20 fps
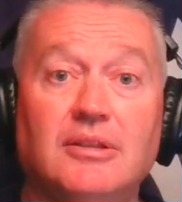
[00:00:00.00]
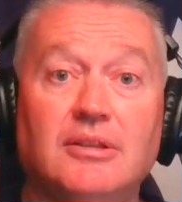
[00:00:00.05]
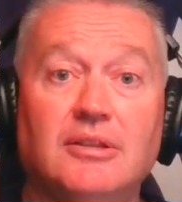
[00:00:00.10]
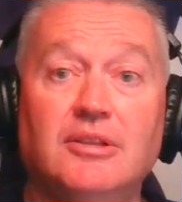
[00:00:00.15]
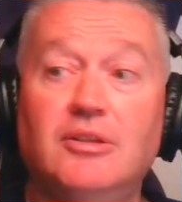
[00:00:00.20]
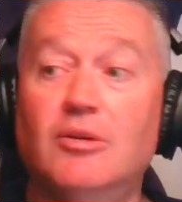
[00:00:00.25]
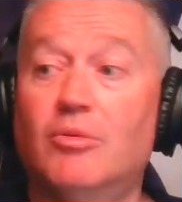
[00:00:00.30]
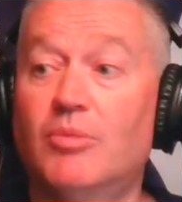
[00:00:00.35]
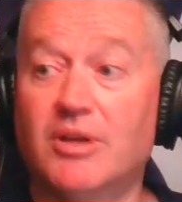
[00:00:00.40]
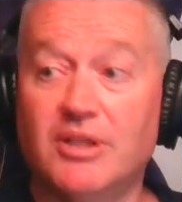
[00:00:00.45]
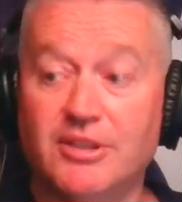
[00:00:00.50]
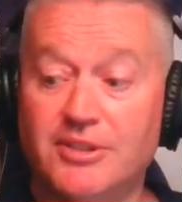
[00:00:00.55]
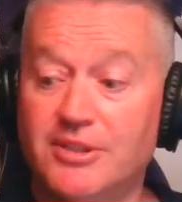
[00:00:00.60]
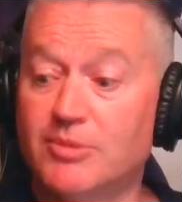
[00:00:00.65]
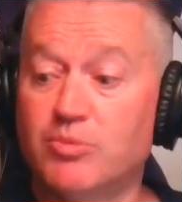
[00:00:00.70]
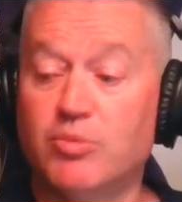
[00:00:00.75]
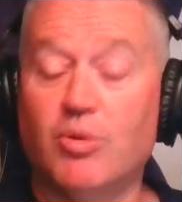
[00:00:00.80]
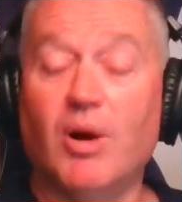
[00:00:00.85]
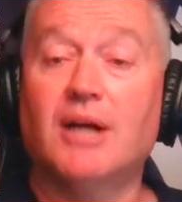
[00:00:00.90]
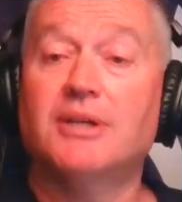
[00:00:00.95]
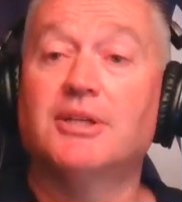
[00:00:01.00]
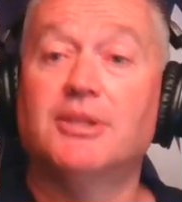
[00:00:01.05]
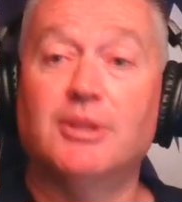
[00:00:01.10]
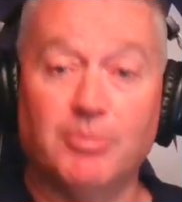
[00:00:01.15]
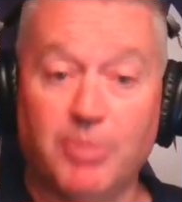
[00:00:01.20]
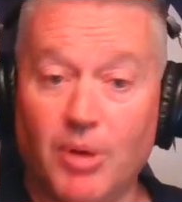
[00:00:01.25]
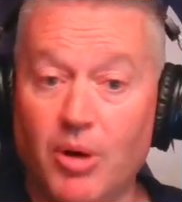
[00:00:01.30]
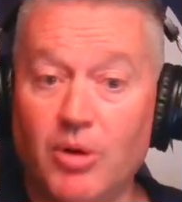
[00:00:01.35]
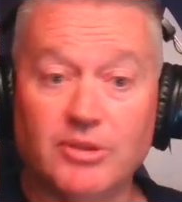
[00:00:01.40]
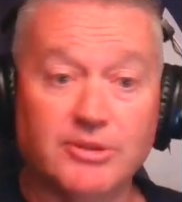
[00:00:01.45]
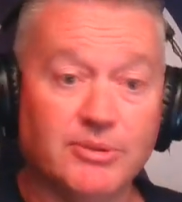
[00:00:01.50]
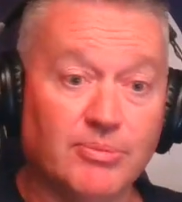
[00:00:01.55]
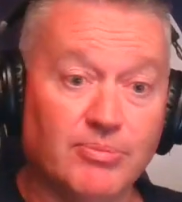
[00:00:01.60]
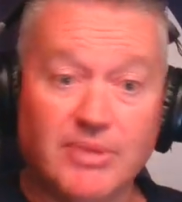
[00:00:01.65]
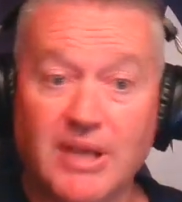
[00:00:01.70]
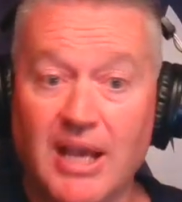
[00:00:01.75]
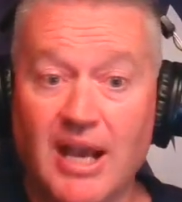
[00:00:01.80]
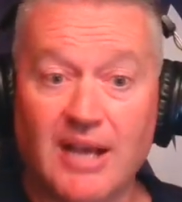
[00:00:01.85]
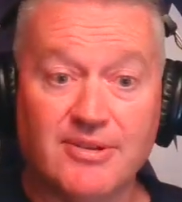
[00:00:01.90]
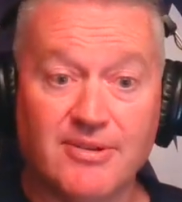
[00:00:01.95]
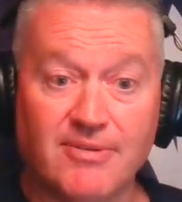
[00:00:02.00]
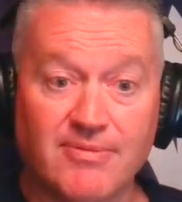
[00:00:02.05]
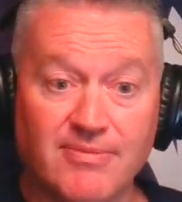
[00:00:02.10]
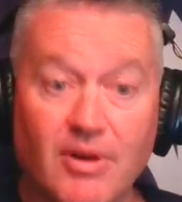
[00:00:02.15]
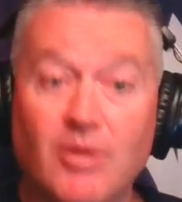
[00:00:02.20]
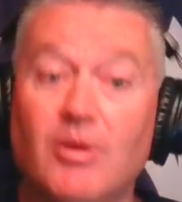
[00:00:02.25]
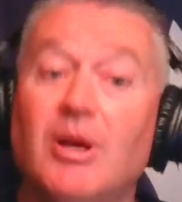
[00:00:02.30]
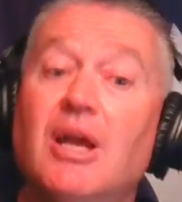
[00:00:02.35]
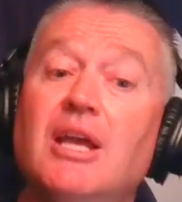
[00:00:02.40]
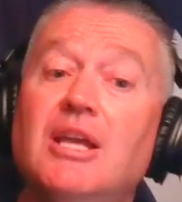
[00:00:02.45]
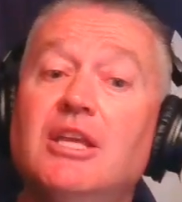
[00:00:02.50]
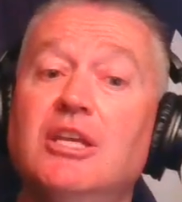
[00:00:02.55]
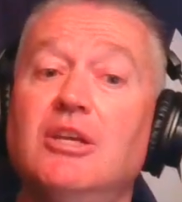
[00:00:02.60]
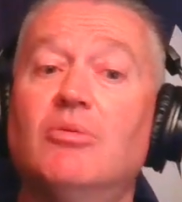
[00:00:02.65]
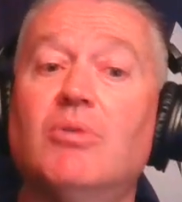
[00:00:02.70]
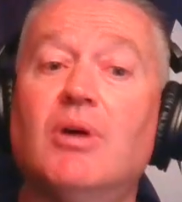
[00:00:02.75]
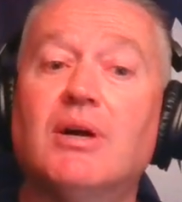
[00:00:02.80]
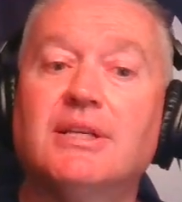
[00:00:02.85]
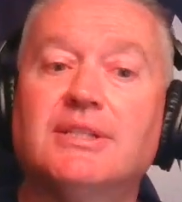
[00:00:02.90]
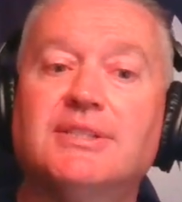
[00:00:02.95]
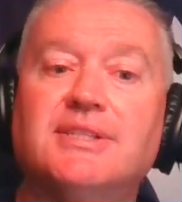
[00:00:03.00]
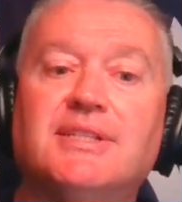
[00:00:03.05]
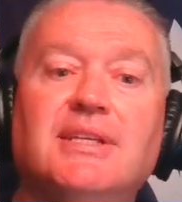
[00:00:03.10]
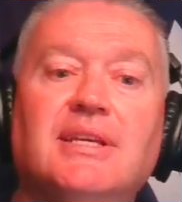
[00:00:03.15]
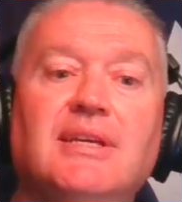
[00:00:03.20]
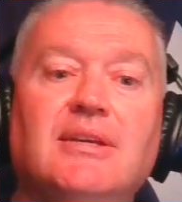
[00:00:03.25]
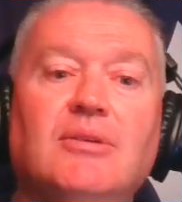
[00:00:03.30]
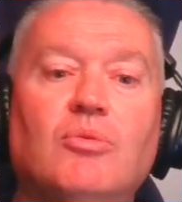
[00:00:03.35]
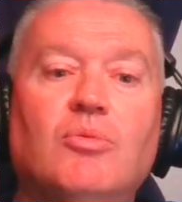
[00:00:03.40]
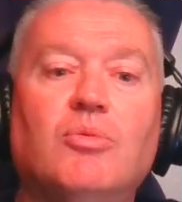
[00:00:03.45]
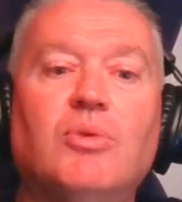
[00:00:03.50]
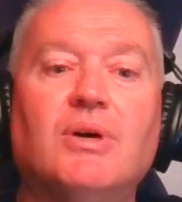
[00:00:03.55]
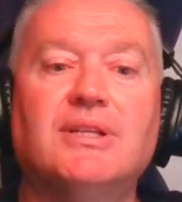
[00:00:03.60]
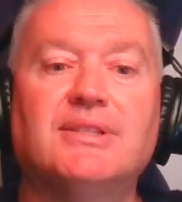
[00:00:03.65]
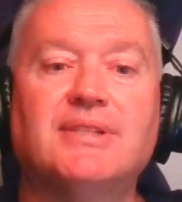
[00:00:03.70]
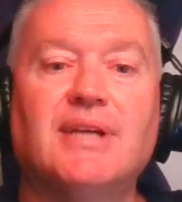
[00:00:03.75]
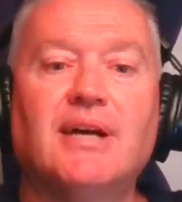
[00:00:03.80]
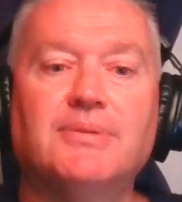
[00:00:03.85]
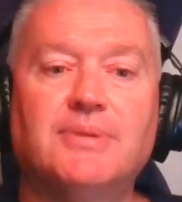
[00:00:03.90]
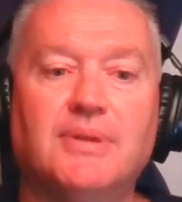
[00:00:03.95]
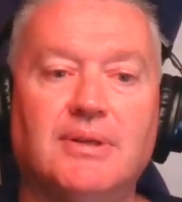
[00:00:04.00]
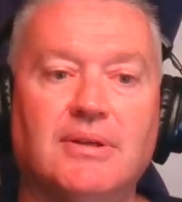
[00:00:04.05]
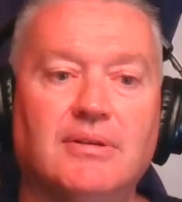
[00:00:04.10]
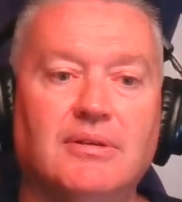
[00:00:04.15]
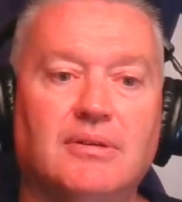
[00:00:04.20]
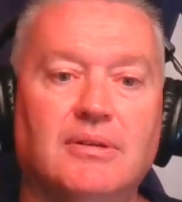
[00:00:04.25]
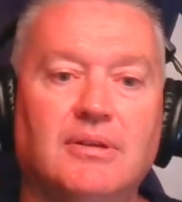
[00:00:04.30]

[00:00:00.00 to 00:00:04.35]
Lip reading: You don't want to just walk to the polls and cast your vote. You want to see what is out there.